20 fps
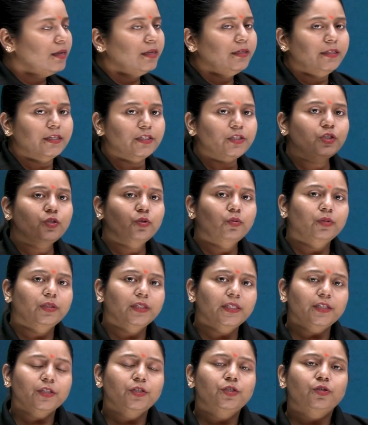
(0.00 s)
the
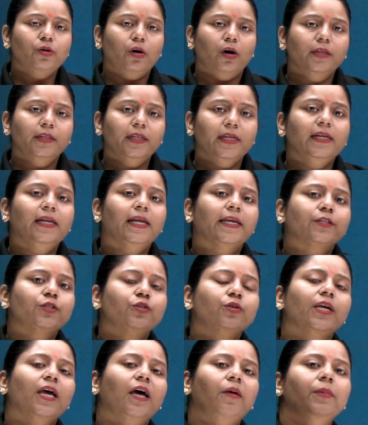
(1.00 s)
student draw the
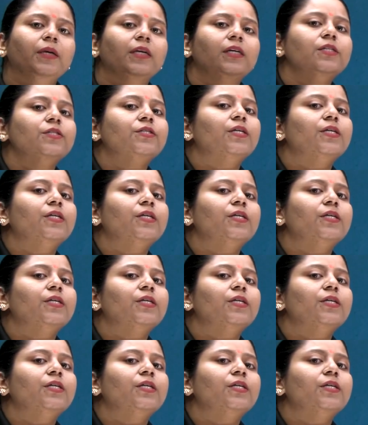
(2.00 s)
electrochemical